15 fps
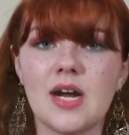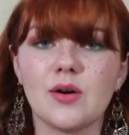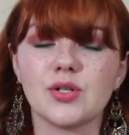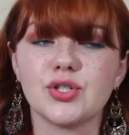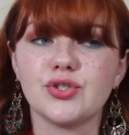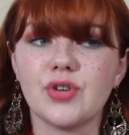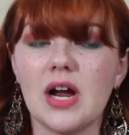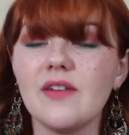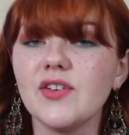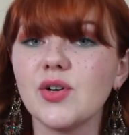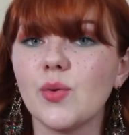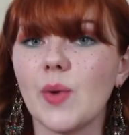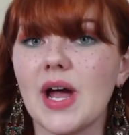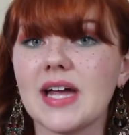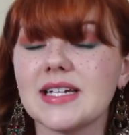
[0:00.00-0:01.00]
Now, driving
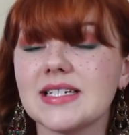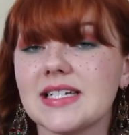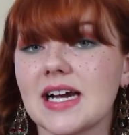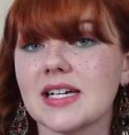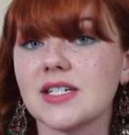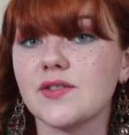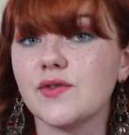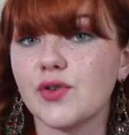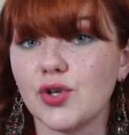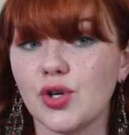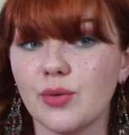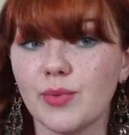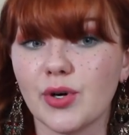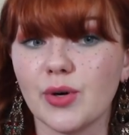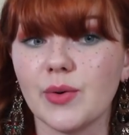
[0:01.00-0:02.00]
away, Detective
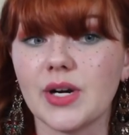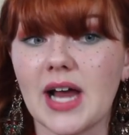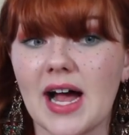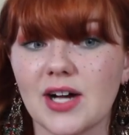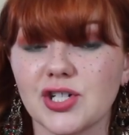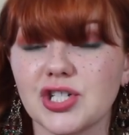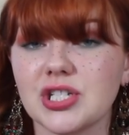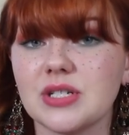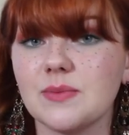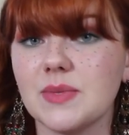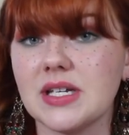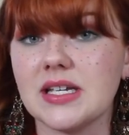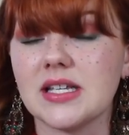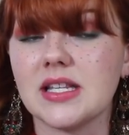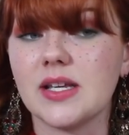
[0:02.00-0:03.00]
Hooper would actually
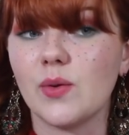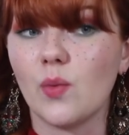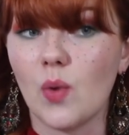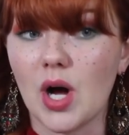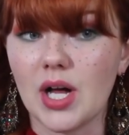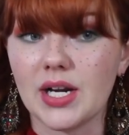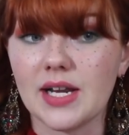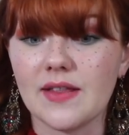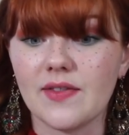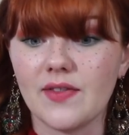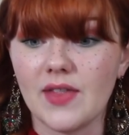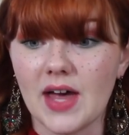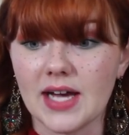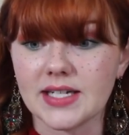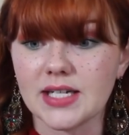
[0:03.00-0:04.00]
be the one
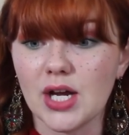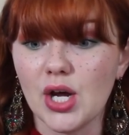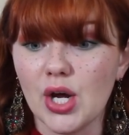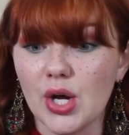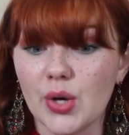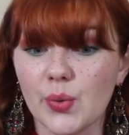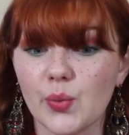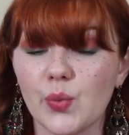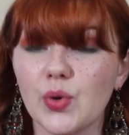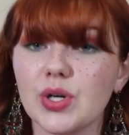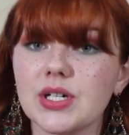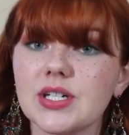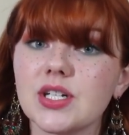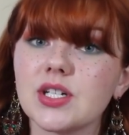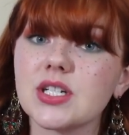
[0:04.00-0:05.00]
that
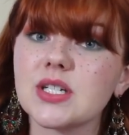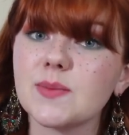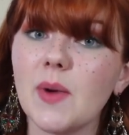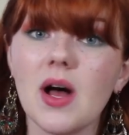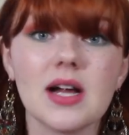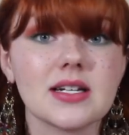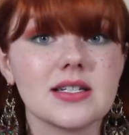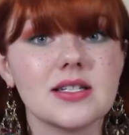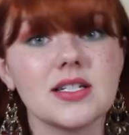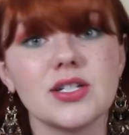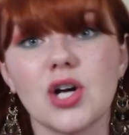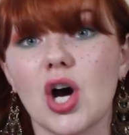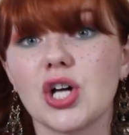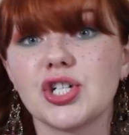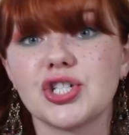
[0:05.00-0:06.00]
would spot the
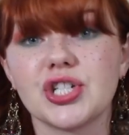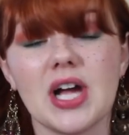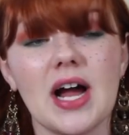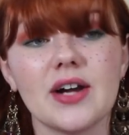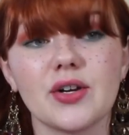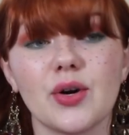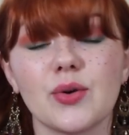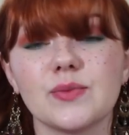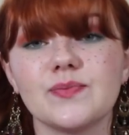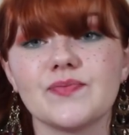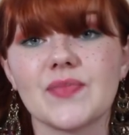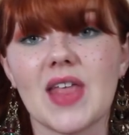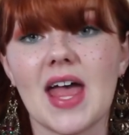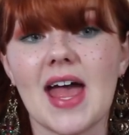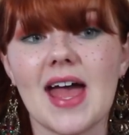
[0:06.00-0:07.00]
Dodge Shadow,
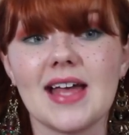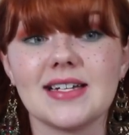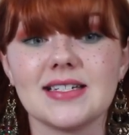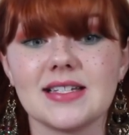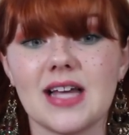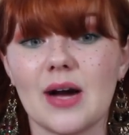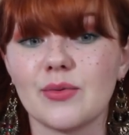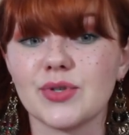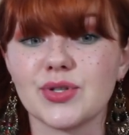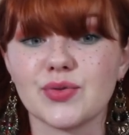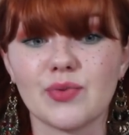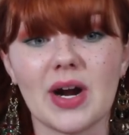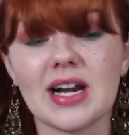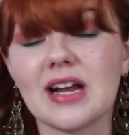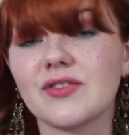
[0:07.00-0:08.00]
and that
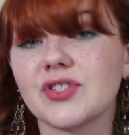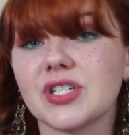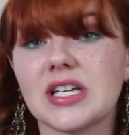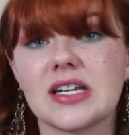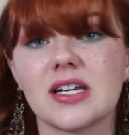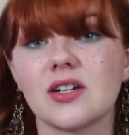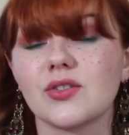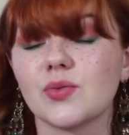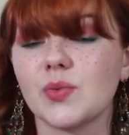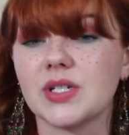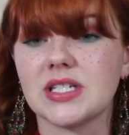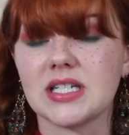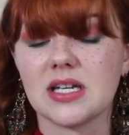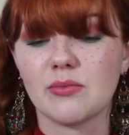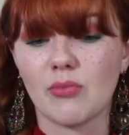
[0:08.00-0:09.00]
was right after they killed
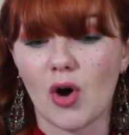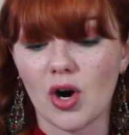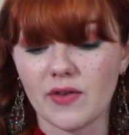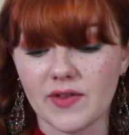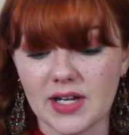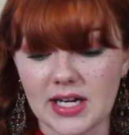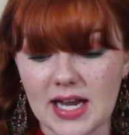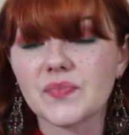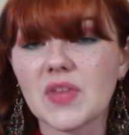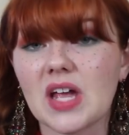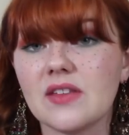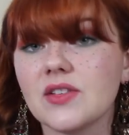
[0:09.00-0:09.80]
Wendy and Marvin.